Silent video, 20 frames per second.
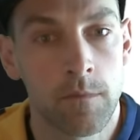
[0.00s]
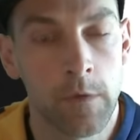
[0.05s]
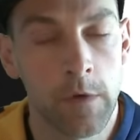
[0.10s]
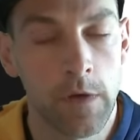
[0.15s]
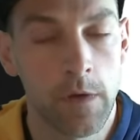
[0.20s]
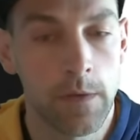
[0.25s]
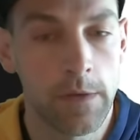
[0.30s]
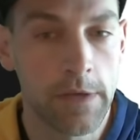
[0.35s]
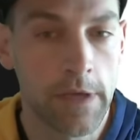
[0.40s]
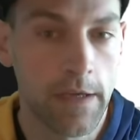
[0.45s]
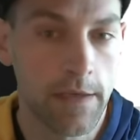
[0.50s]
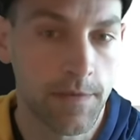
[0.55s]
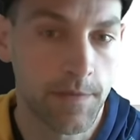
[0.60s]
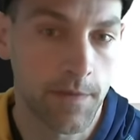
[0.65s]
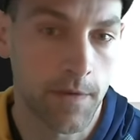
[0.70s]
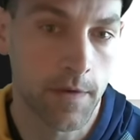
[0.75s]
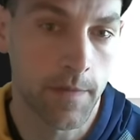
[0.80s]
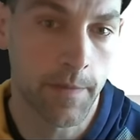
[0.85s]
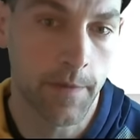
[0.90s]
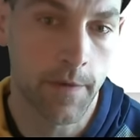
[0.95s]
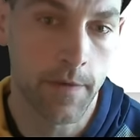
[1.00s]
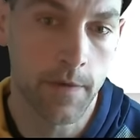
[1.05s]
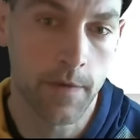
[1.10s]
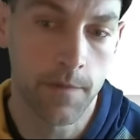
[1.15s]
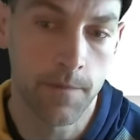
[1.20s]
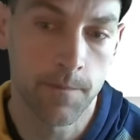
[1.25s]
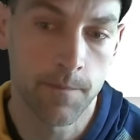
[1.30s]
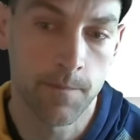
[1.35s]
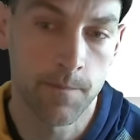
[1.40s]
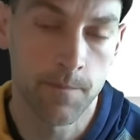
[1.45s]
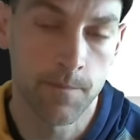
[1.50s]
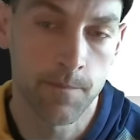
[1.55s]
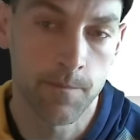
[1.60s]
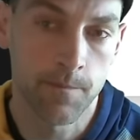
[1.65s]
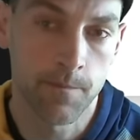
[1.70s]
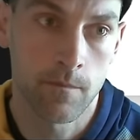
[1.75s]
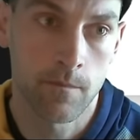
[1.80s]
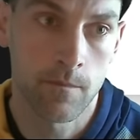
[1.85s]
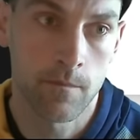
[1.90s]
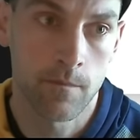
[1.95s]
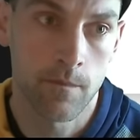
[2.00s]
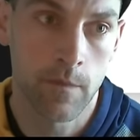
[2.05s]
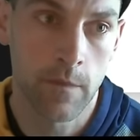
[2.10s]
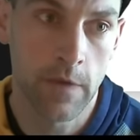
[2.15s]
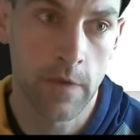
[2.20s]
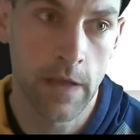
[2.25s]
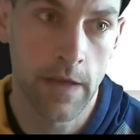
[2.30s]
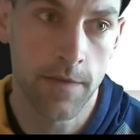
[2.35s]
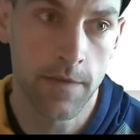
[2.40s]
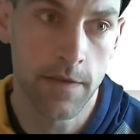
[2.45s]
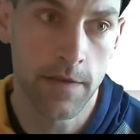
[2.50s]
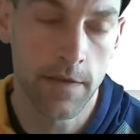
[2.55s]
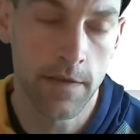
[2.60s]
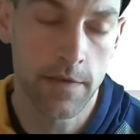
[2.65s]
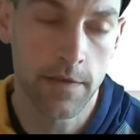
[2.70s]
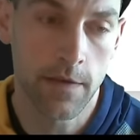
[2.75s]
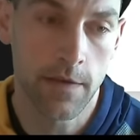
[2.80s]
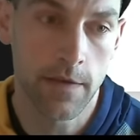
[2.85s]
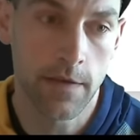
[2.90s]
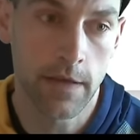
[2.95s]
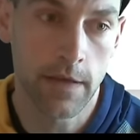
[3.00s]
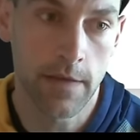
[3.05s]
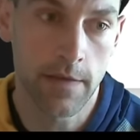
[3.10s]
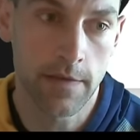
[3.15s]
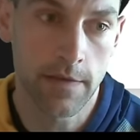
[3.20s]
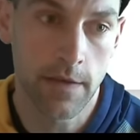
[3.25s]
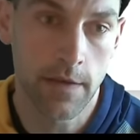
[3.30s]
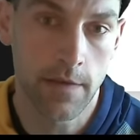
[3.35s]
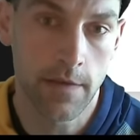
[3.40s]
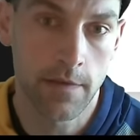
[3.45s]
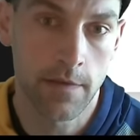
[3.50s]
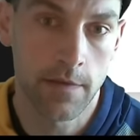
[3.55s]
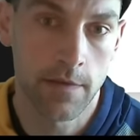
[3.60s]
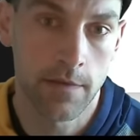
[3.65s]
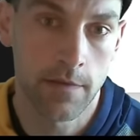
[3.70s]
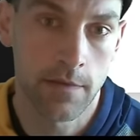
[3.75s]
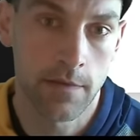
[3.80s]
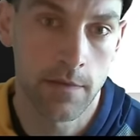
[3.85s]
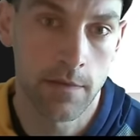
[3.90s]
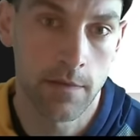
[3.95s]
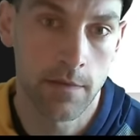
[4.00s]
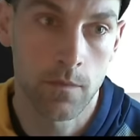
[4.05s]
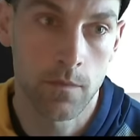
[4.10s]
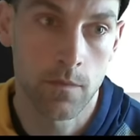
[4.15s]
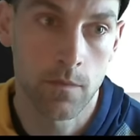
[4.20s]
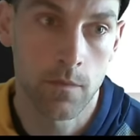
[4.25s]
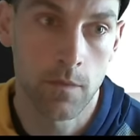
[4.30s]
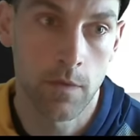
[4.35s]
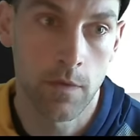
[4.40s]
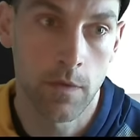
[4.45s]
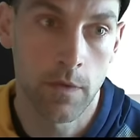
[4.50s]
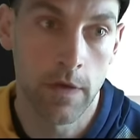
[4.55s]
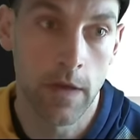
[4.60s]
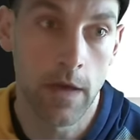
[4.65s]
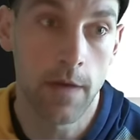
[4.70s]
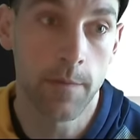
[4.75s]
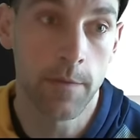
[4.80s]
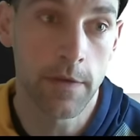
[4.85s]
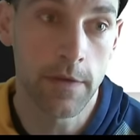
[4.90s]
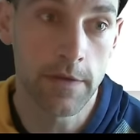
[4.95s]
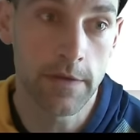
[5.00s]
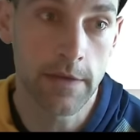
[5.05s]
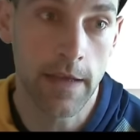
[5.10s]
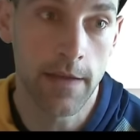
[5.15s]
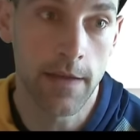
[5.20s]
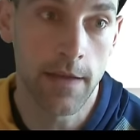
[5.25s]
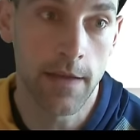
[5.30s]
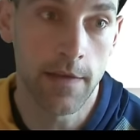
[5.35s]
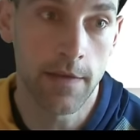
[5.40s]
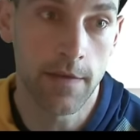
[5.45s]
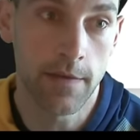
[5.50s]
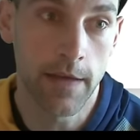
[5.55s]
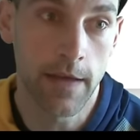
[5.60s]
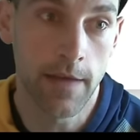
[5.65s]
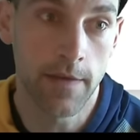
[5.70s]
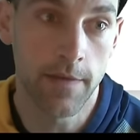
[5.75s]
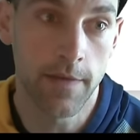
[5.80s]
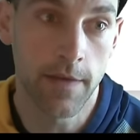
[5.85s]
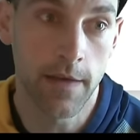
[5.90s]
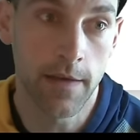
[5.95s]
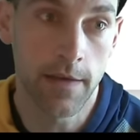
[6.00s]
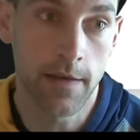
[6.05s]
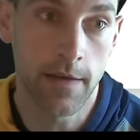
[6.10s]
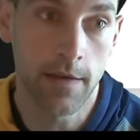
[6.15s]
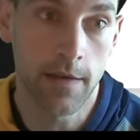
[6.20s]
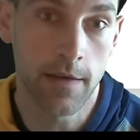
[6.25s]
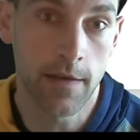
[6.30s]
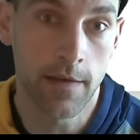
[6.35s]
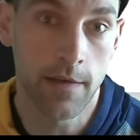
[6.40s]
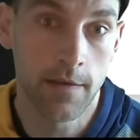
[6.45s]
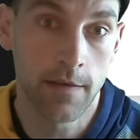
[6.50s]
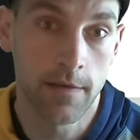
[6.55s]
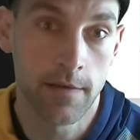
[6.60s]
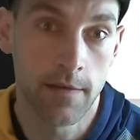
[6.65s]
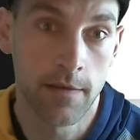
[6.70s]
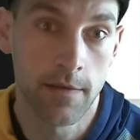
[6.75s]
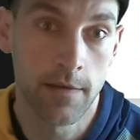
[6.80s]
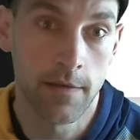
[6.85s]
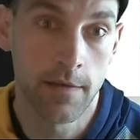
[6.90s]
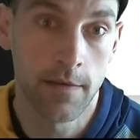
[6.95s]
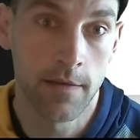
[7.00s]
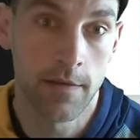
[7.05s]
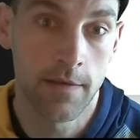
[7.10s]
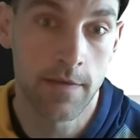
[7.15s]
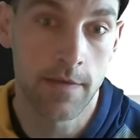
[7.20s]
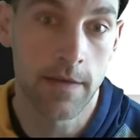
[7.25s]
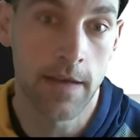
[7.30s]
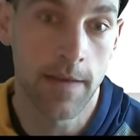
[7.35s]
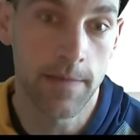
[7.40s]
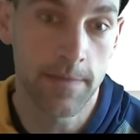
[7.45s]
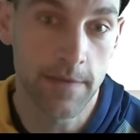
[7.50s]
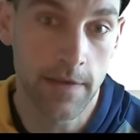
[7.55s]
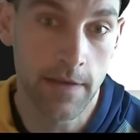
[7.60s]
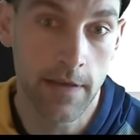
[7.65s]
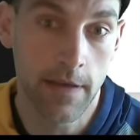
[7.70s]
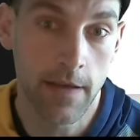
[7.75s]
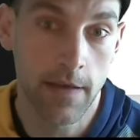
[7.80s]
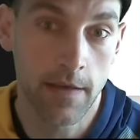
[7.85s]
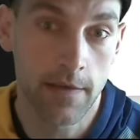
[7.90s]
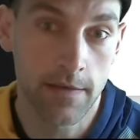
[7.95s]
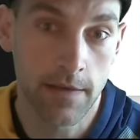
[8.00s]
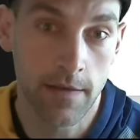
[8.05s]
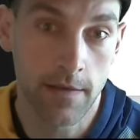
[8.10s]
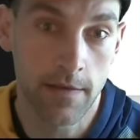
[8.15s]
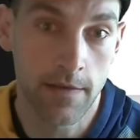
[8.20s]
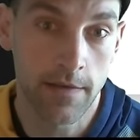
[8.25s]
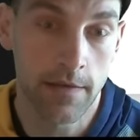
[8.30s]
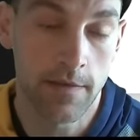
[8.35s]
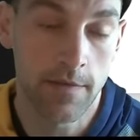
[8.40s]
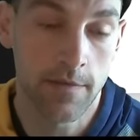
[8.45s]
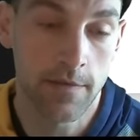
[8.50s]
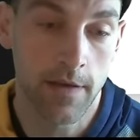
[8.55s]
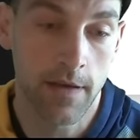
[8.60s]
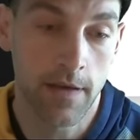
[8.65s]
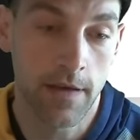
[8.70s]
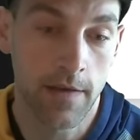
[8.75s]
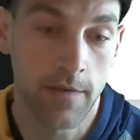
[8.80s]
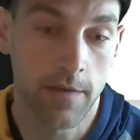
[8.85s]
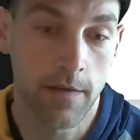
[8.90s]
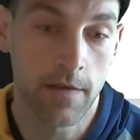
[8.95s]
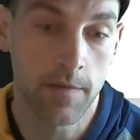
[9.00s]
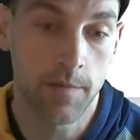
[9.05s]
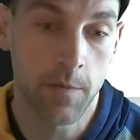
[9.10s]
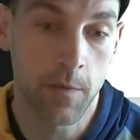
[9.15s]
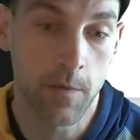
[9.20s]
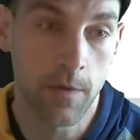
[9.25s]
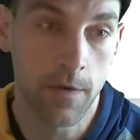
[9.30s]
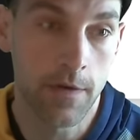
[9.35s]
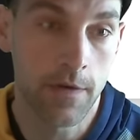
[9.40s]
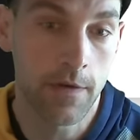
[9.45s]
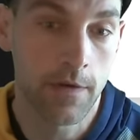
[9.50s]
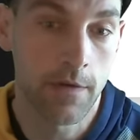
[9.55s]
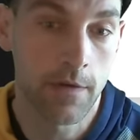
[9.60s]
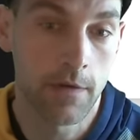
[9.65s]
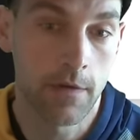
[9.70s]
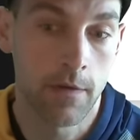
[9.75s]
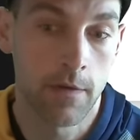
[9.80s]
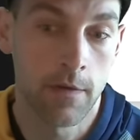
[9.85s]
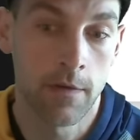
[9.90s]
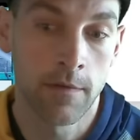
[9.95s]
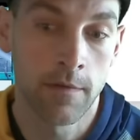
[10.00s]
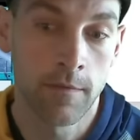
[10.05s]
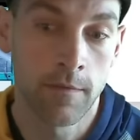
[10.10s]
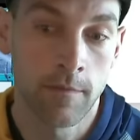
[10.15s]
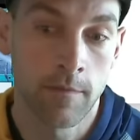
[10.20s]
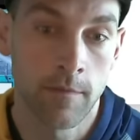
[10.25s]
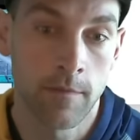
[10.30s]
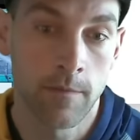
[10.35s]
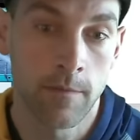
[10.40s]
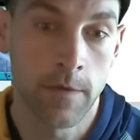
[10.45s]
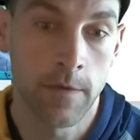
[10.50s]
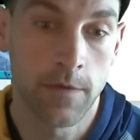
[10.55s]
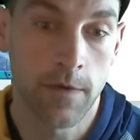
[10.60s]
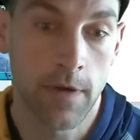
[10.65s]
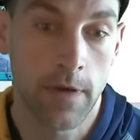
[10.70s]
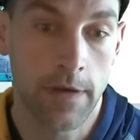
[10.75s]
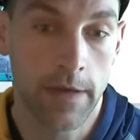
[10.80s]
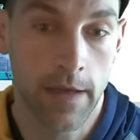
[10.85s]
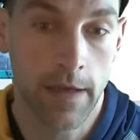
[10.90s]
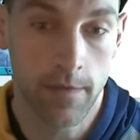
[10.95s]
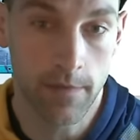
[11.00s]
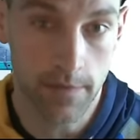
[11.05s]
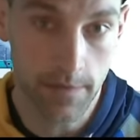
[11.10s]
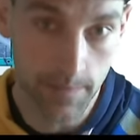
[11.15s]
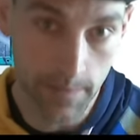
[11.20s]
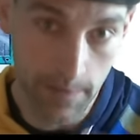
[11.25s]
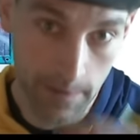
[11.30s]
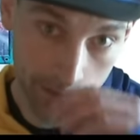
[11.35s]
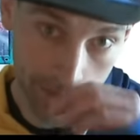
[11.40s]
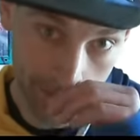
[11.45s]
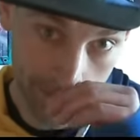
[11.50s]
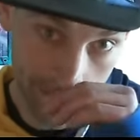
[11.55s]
No attacks for our opponent. They have to discard to hand size. Now I'm really sad that I don't have any uh, snaps in the deck because I could try to get rid of their board. We draw a counterspell.